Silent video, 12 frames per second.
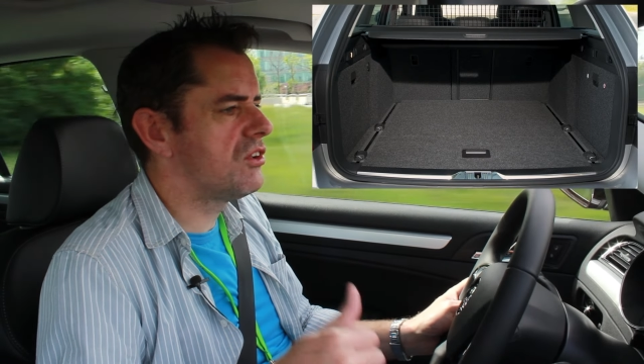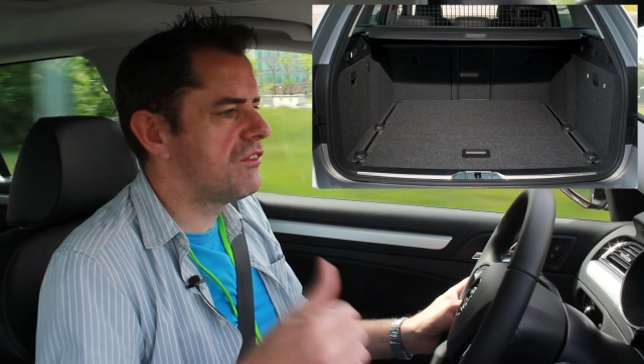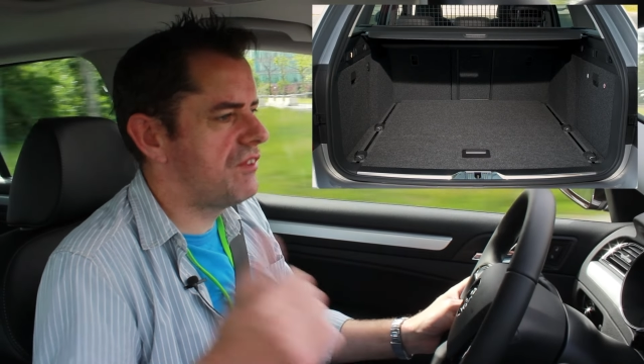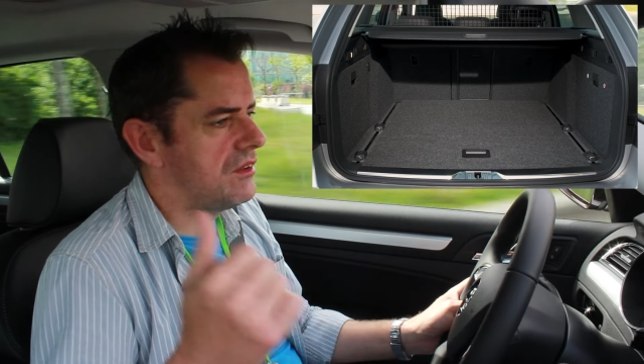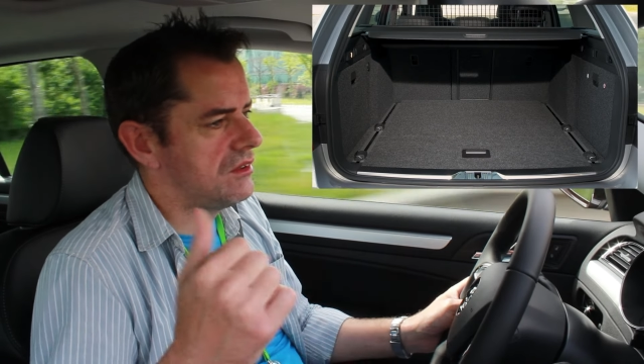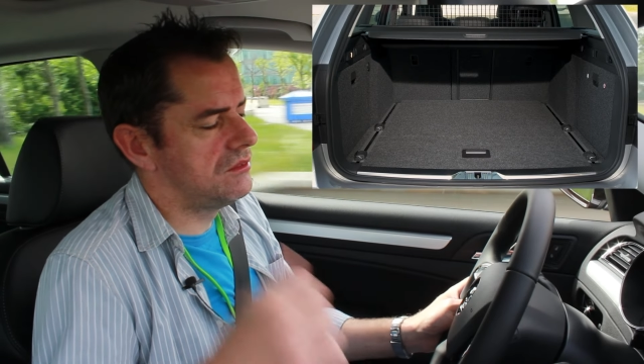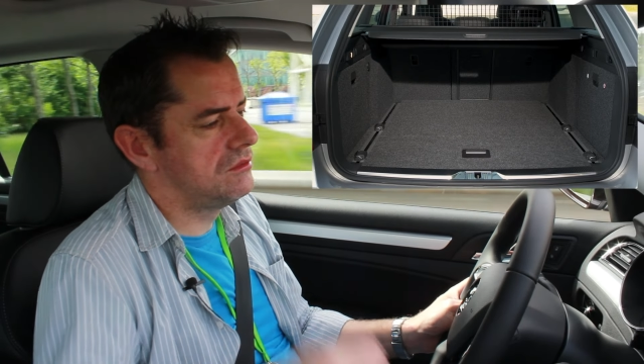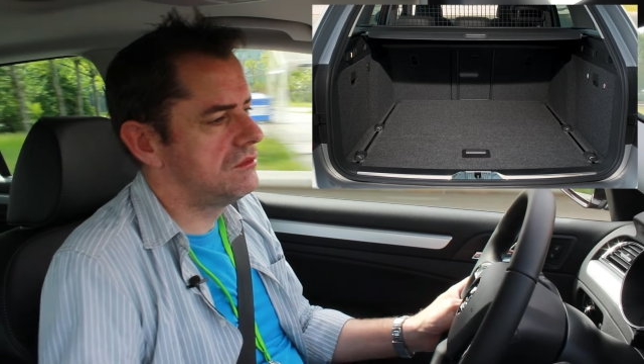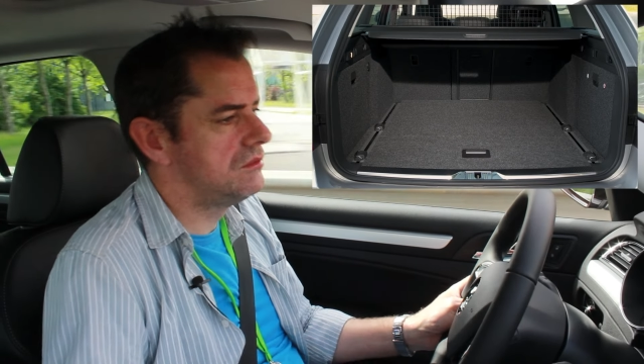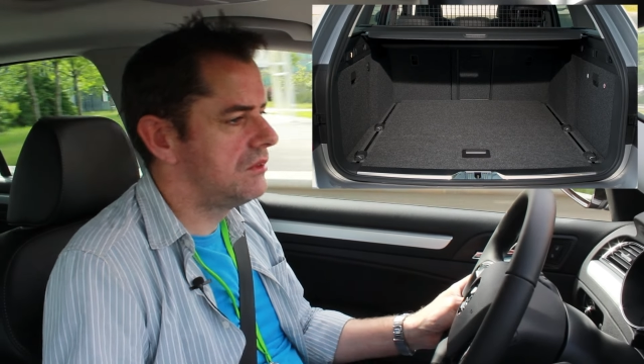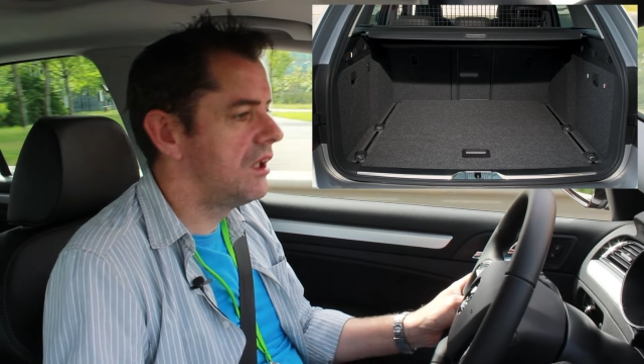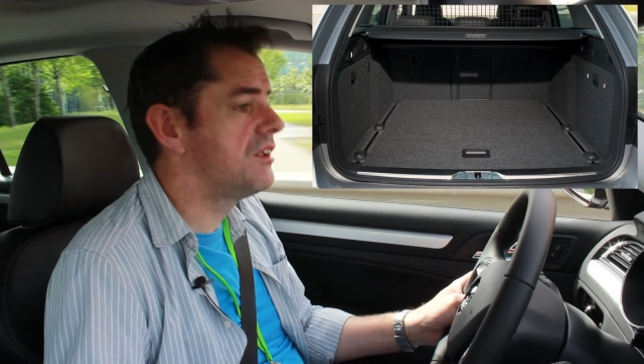go to,
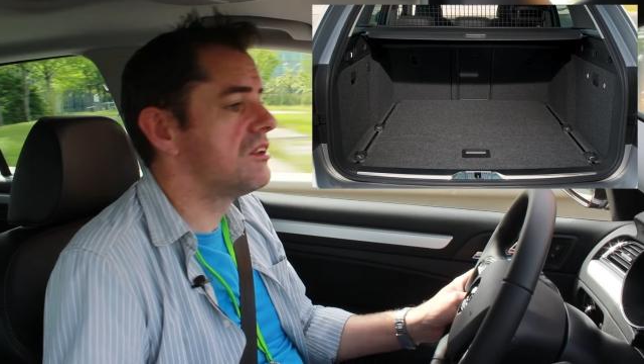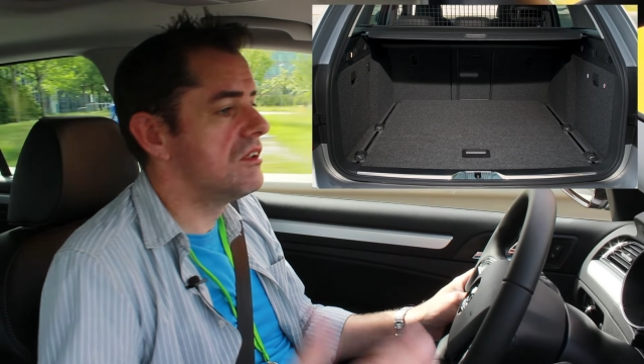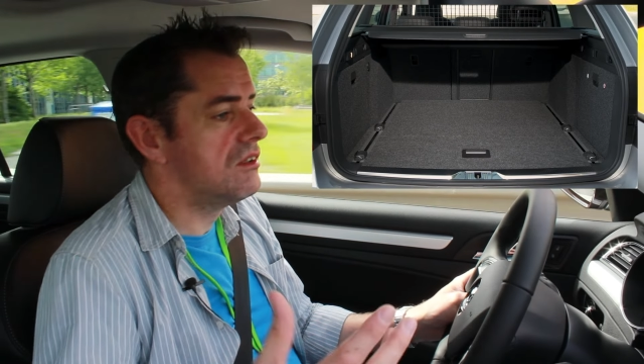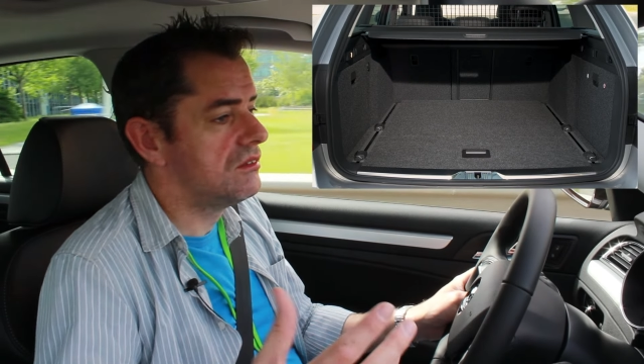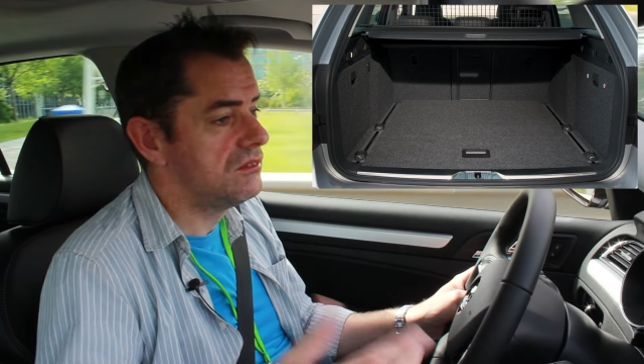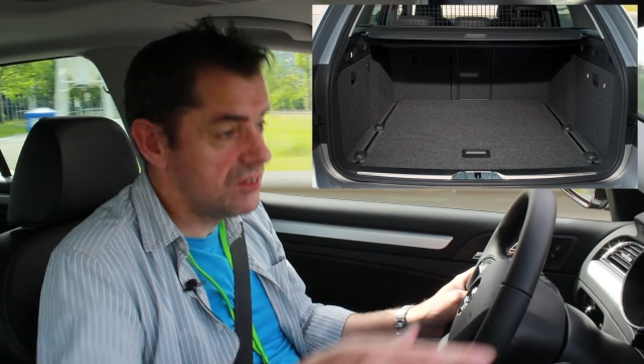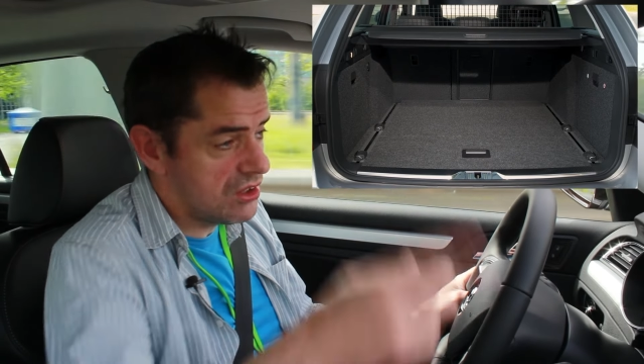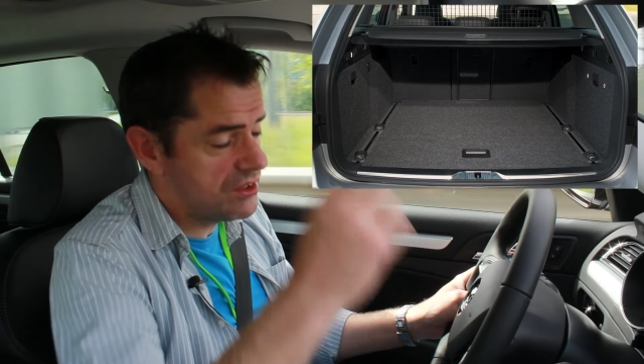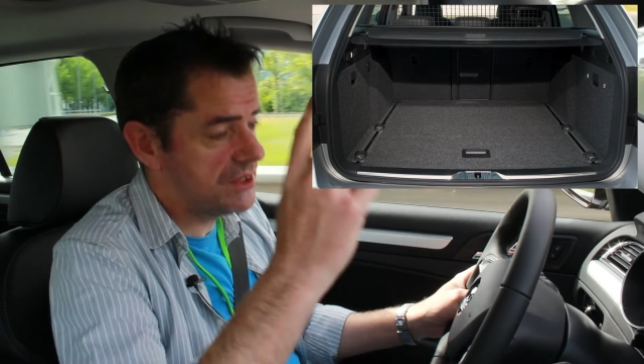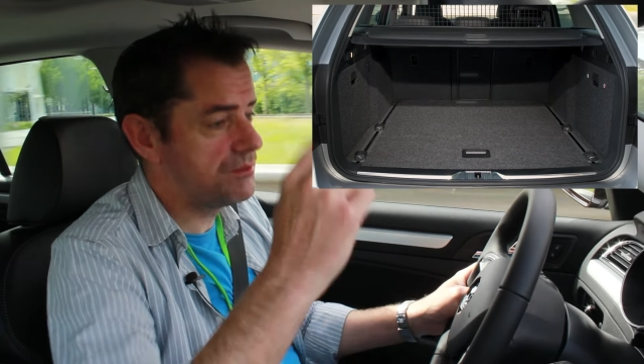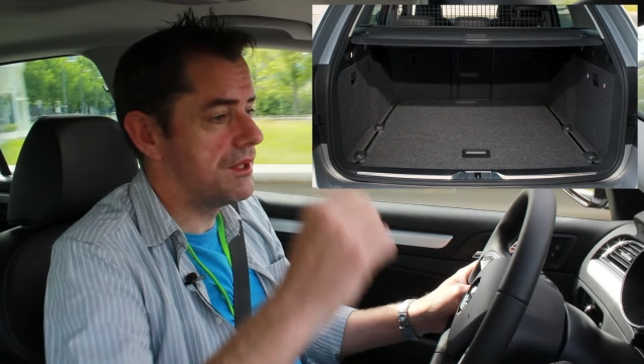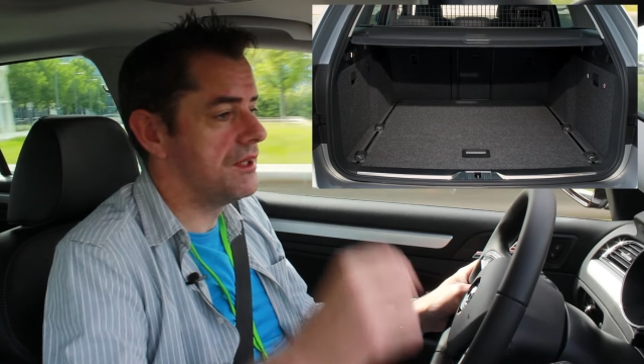I don't know. We go
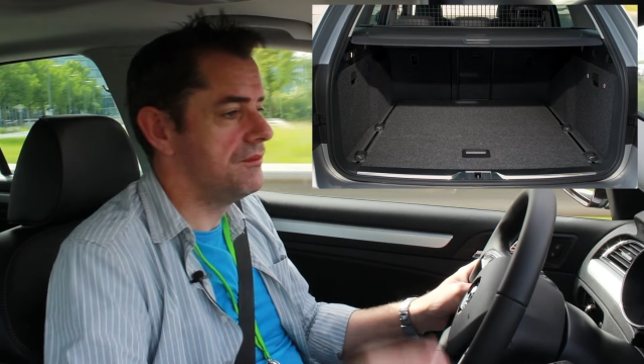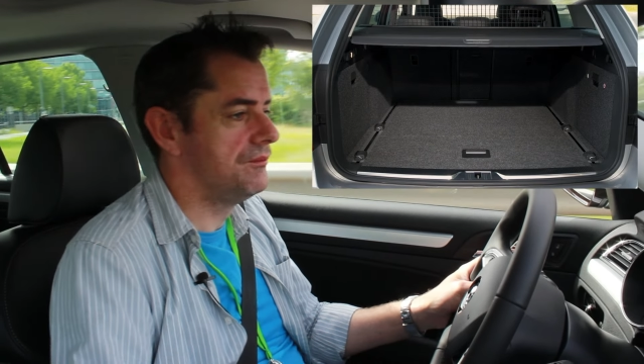this way.